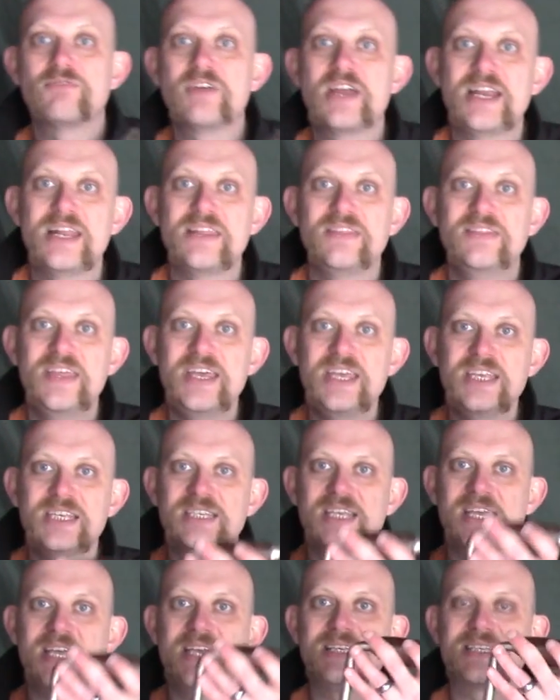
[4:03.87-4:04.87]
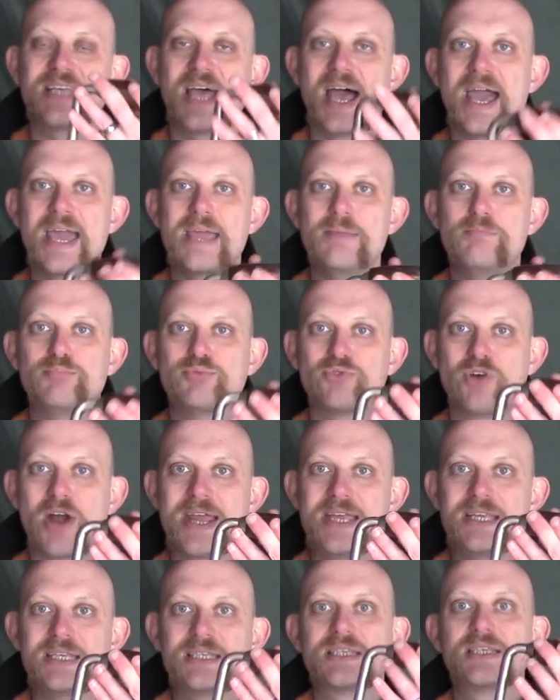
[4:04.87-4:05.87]
really. This is a
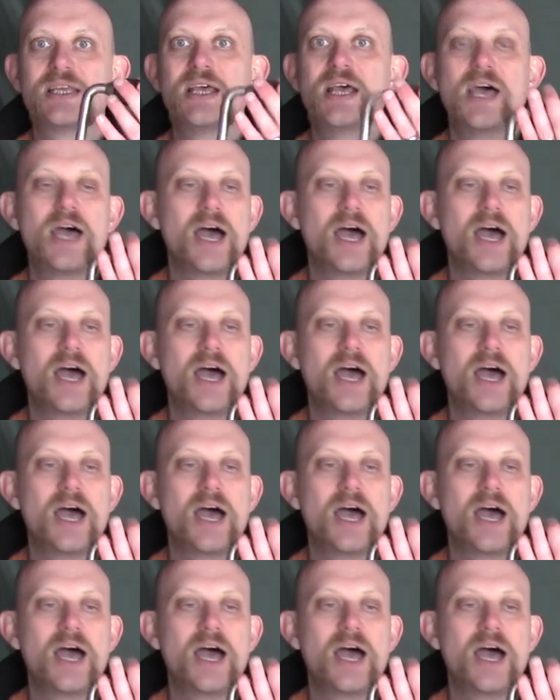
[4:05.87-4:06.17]
brace.